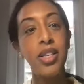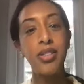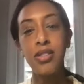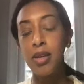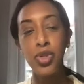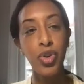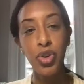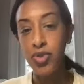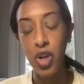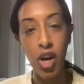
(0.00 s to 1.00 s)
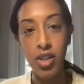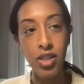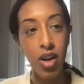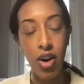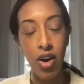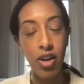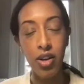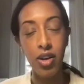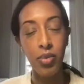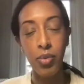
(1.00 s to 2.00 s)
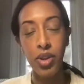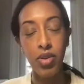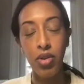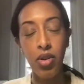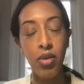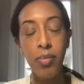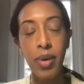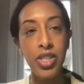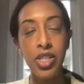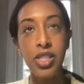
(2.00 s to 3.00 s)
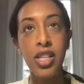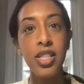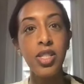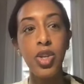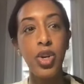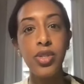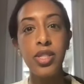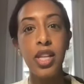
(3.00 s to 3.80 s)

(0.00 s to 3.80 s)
As I'm sure you've talked on with your patients and listeners,